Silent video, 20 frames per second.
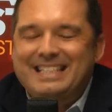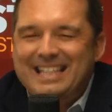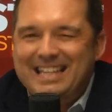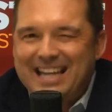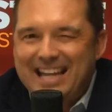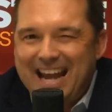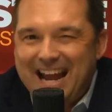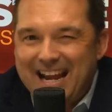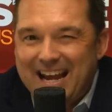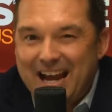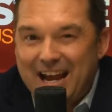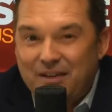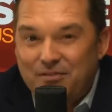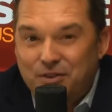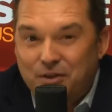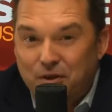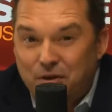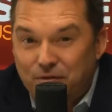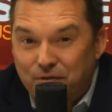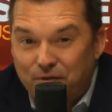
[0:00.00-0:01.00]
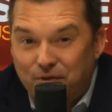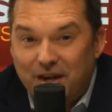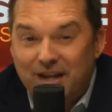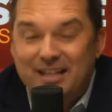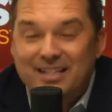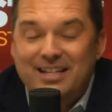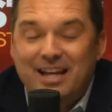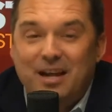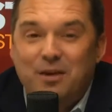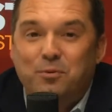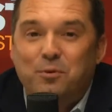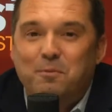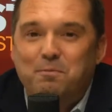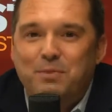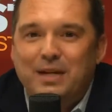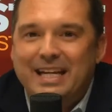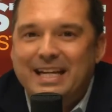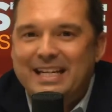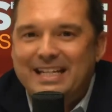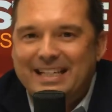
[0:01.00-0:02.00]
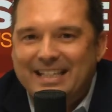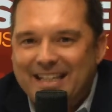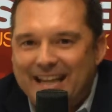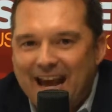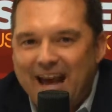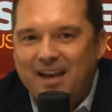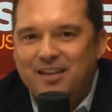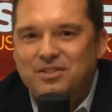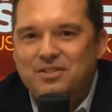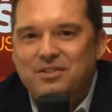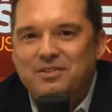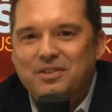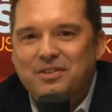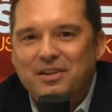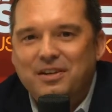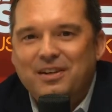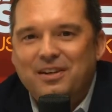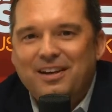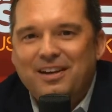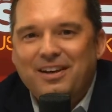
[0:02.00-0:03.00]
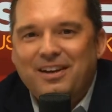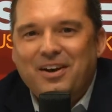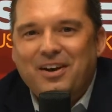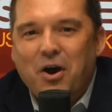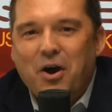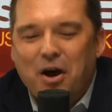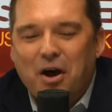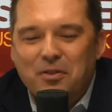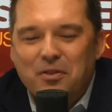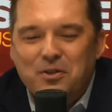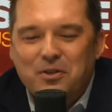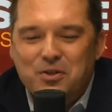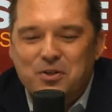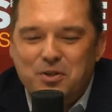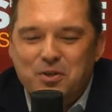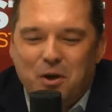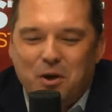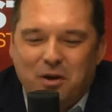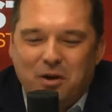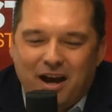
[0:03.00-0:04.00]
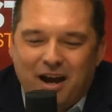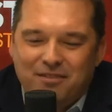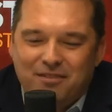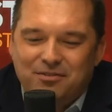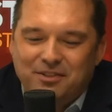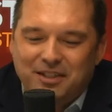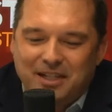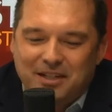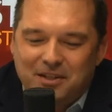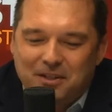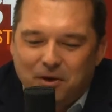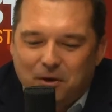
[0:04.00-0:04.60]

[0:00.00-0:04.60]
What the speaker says: Today, I have good friends and repeat guest on the show. I have Lee